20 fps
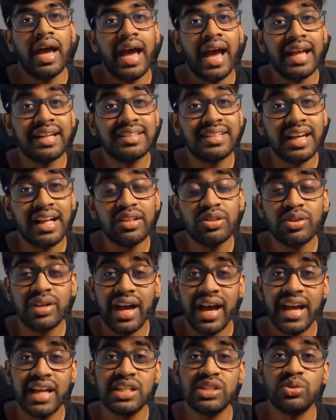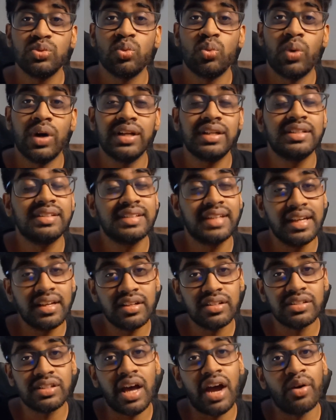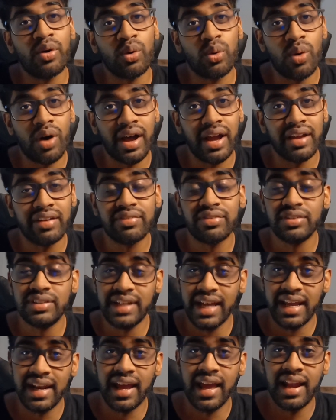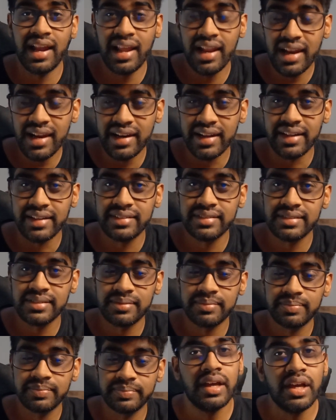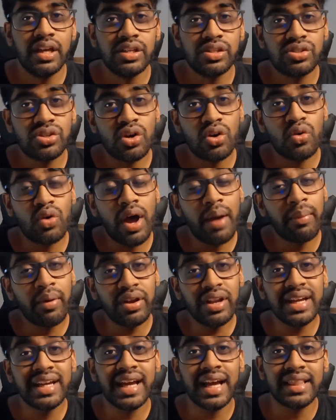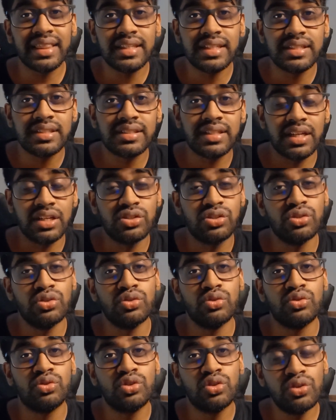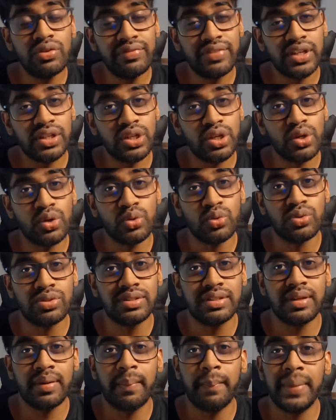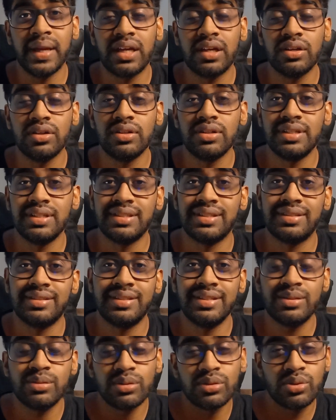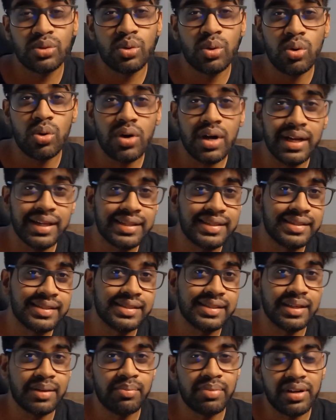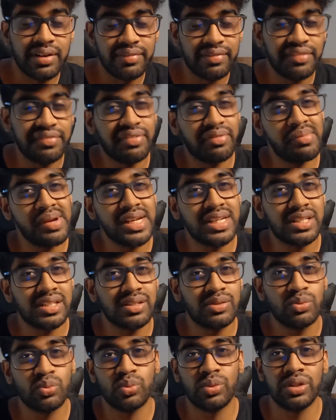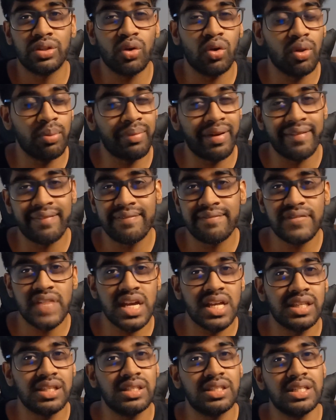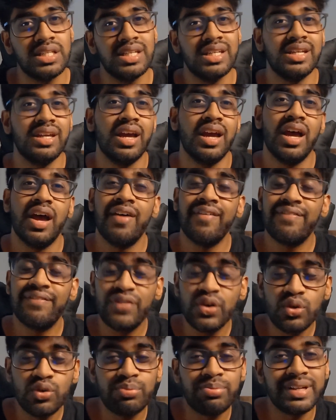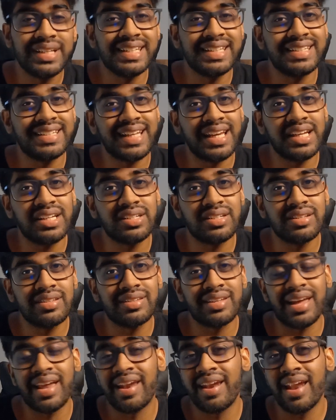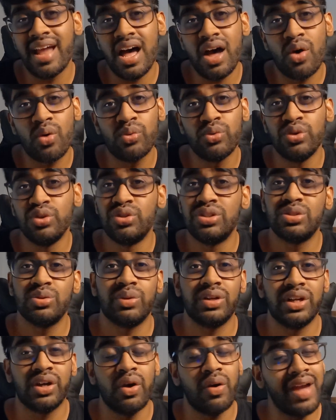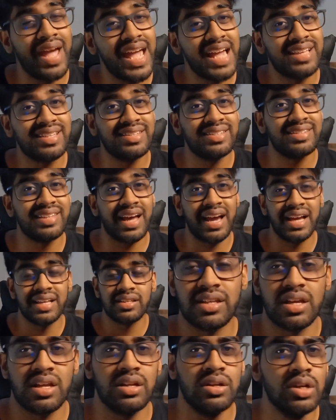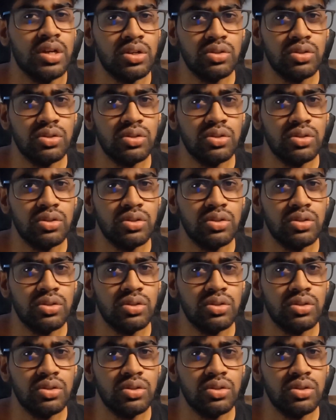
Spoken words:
and tell you guys what skills are required for data analytics. So I'm going to cut this into 2 videos because this was quite a bit of information with all my fancy food presentations, and now you just want to go exercise and